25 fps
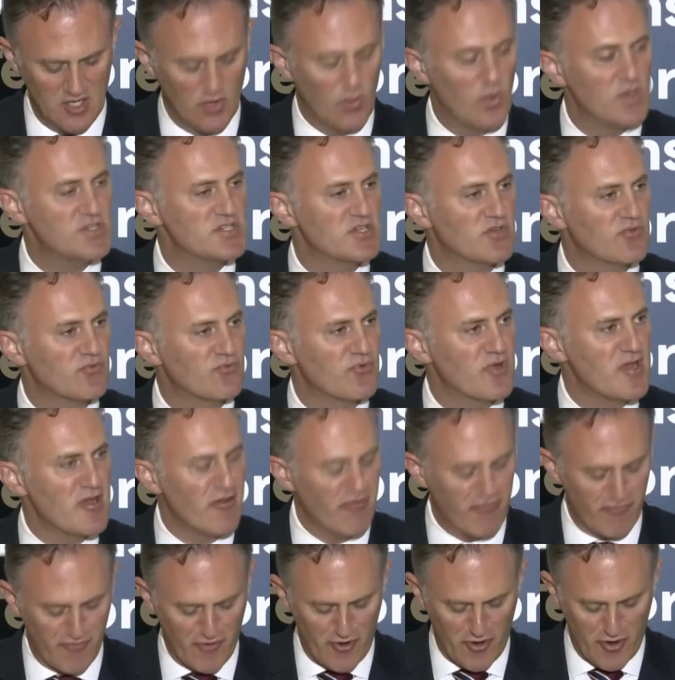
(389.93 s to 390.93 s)
which it
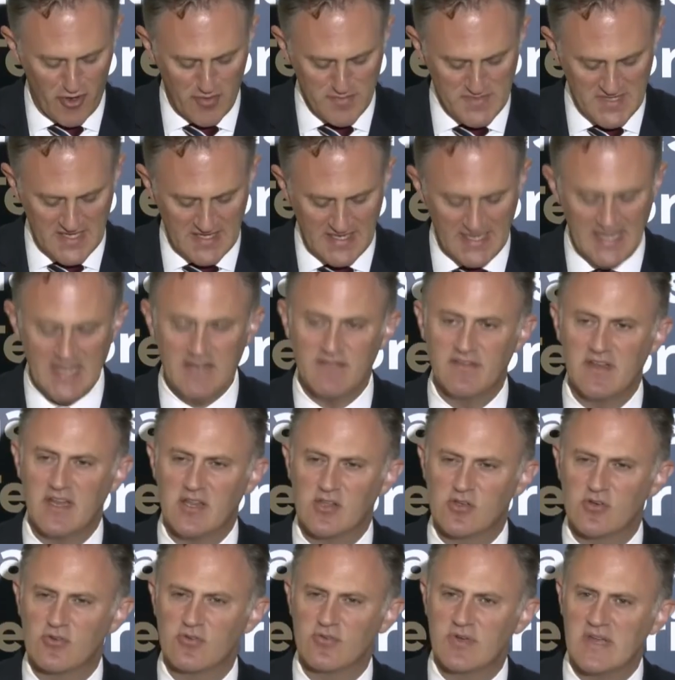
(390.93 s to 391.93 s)
reaffirmed and even
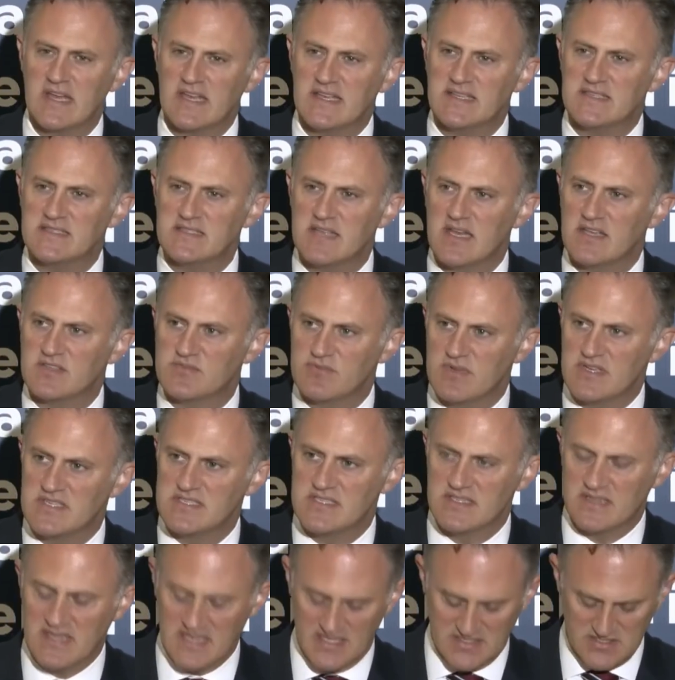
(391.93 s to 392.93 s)
increased as
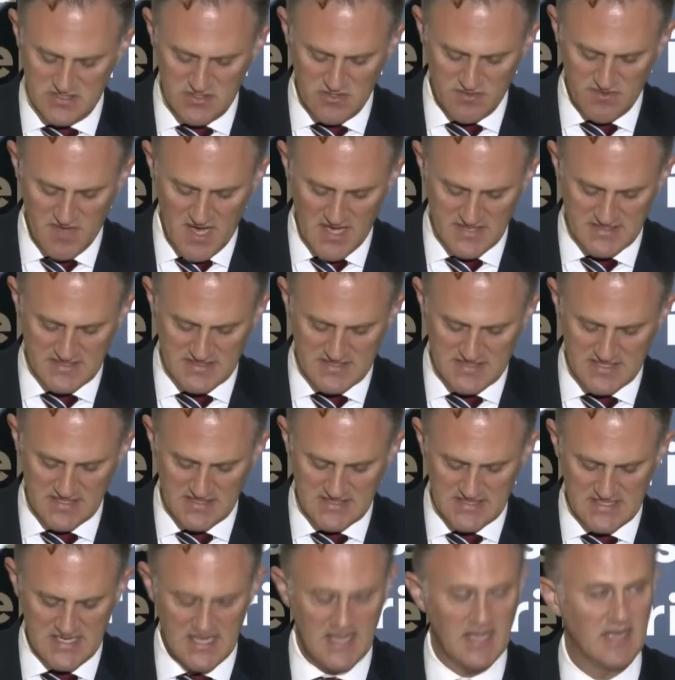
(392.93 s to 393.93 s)
recently as
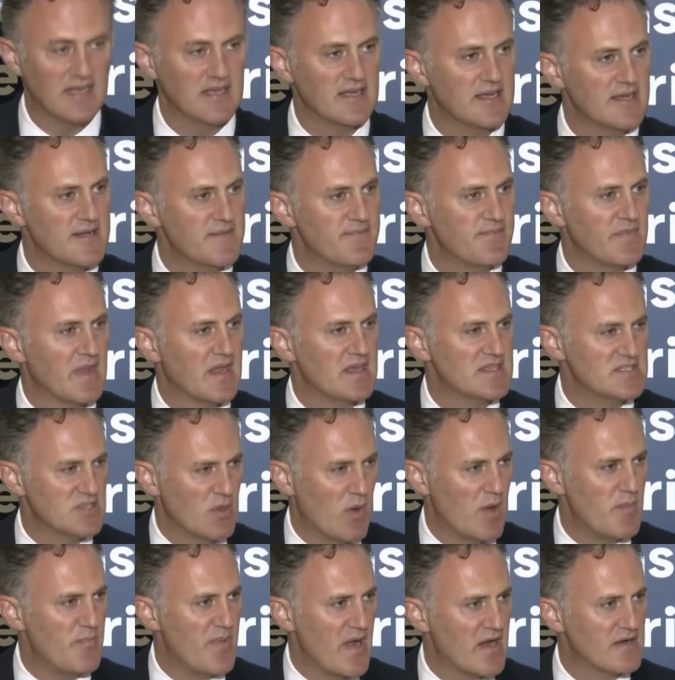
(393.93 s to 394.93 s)
2016,
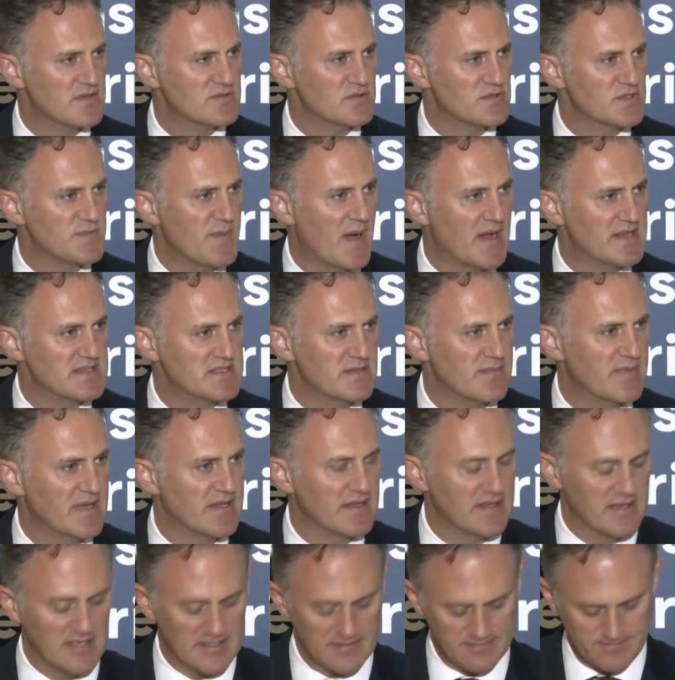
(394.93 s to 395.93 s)
so it bears
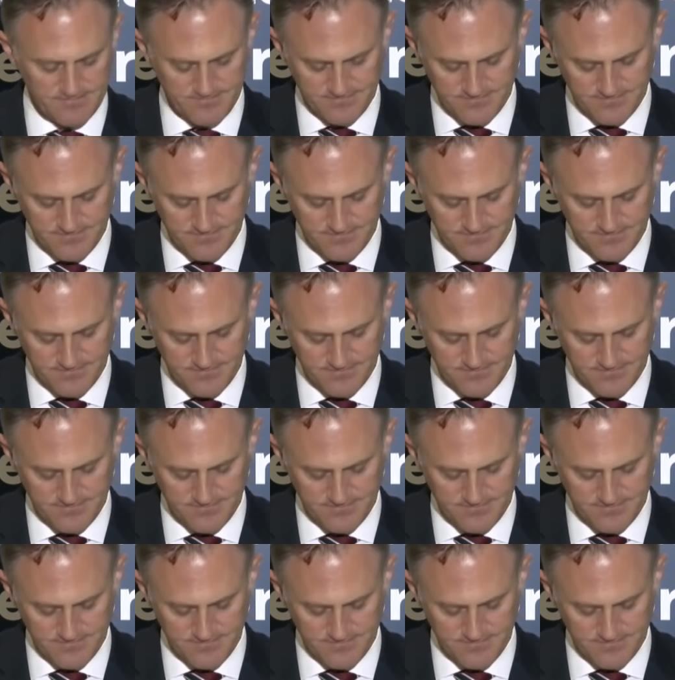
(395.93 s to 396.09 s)
responsibility.